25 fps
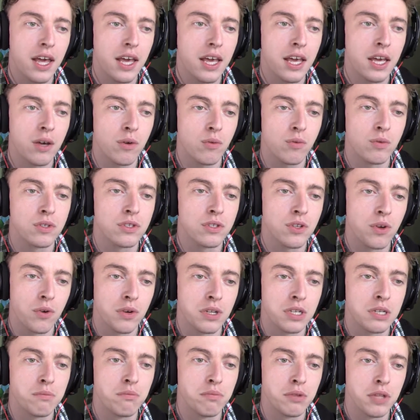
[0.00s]
it was going
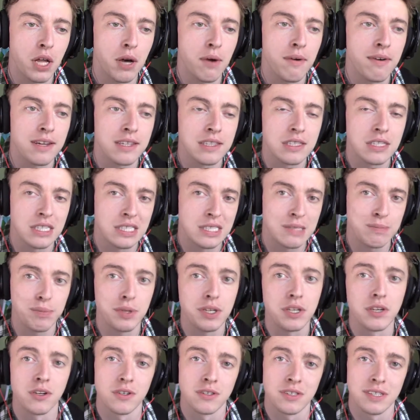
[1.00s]
to blow out the
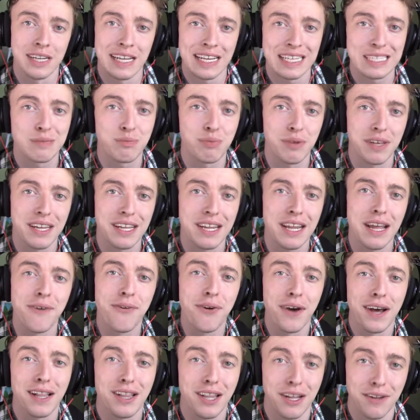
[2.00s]
speakers and XSplit if
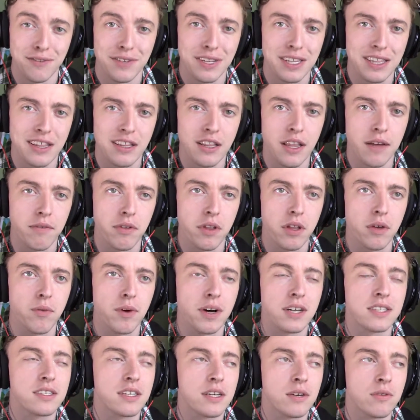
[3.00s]
I left it the level it
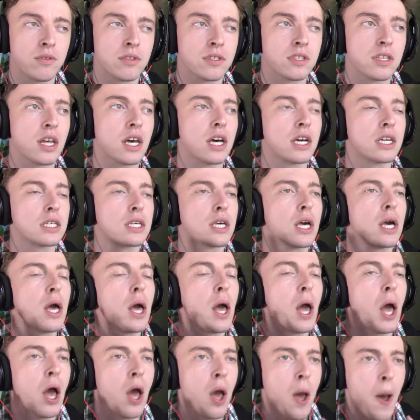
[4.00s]
was. It was like
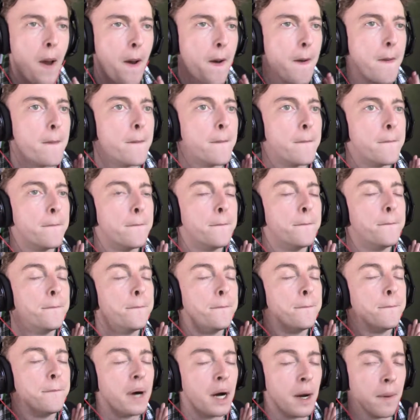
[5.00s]

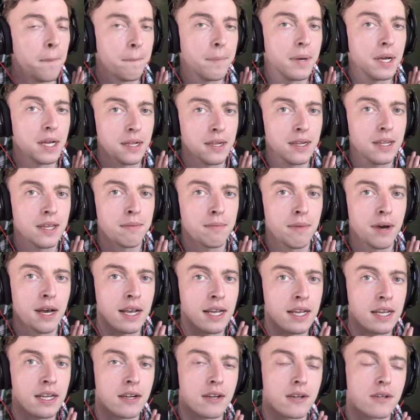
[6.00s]
bumping in my
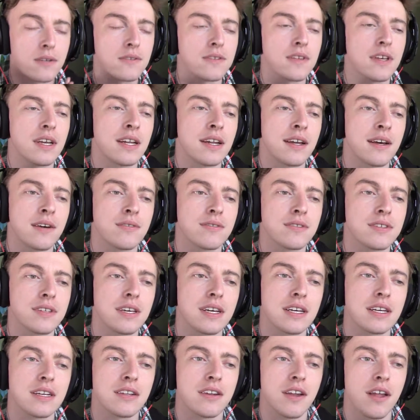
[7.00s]
ears, and I was
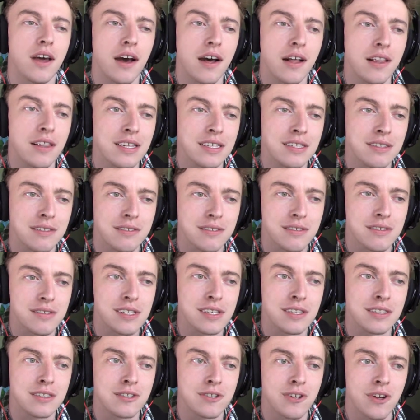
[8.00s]
like, "Now
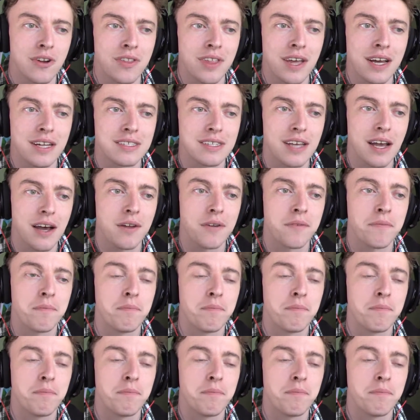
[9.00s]
let's turn that down."